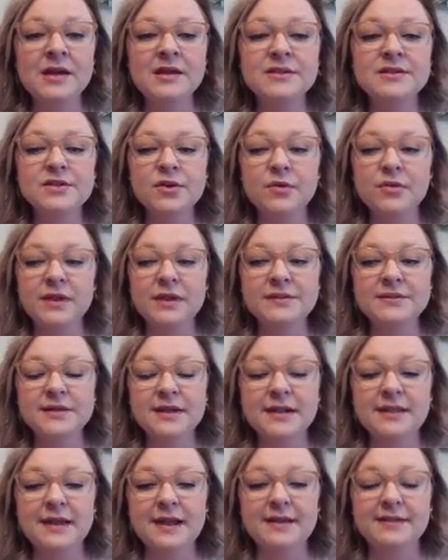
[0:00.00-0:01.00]
So things
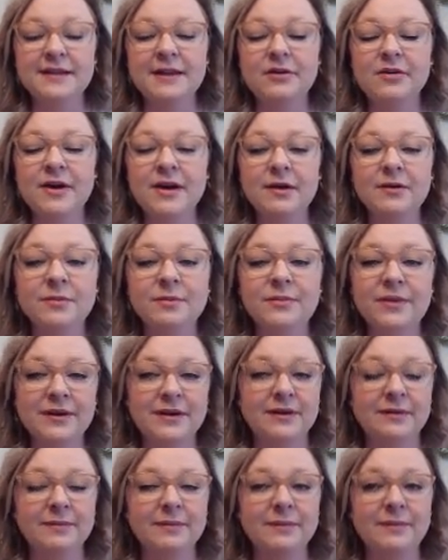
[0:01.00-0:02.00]
like that that'll help
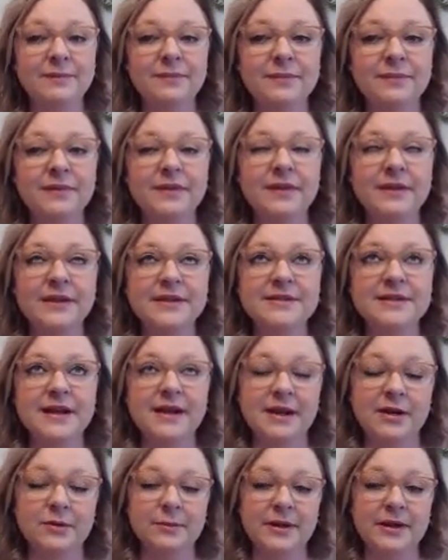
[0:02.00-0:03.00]
them, these
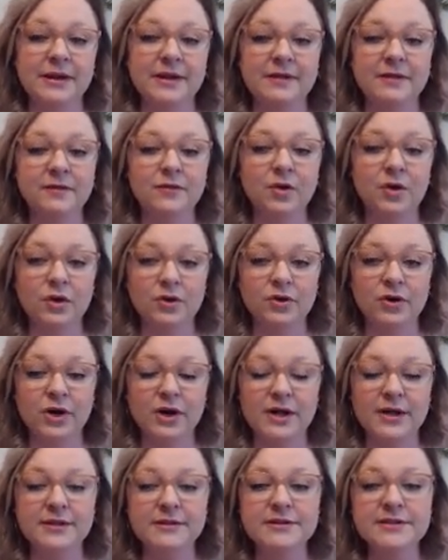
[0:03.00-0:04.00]
airmen in the long
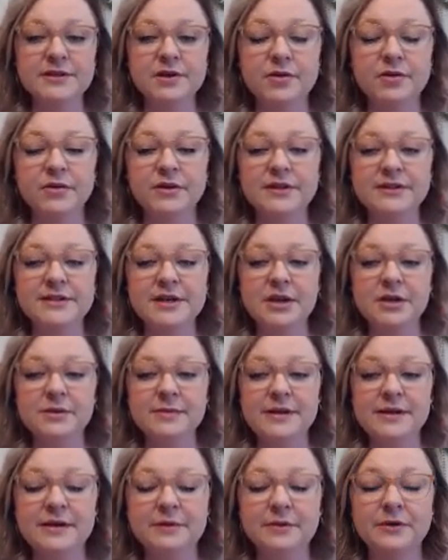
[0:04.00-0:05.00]
run. So these
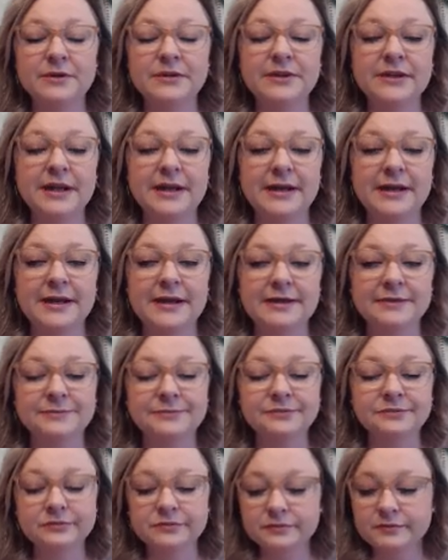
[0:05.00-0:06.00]
airmen that we're looking at
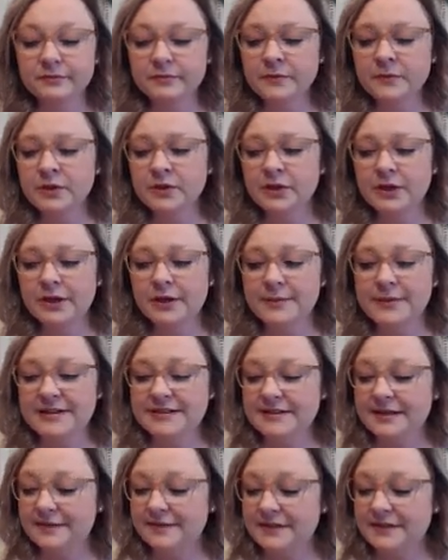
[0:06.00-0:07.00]
are going to be
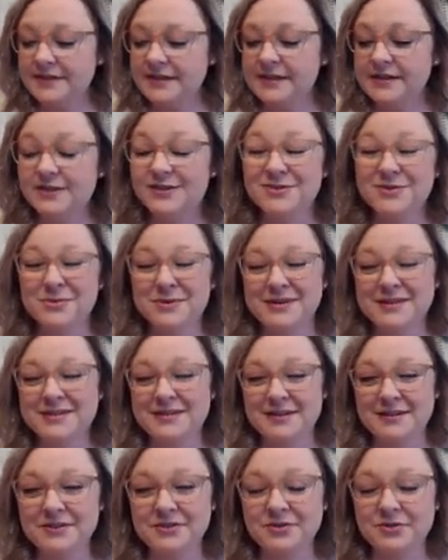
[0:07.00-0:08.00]
17 to
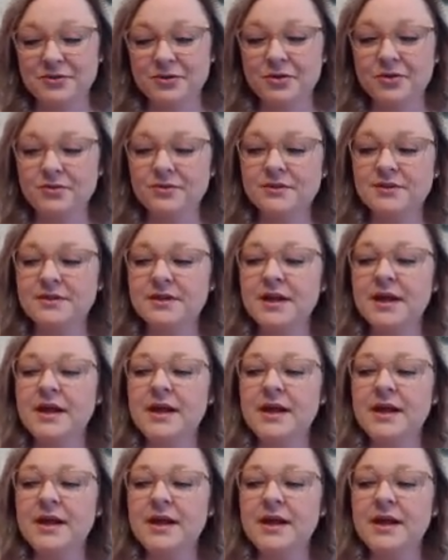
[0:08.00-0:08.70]
26-year-olds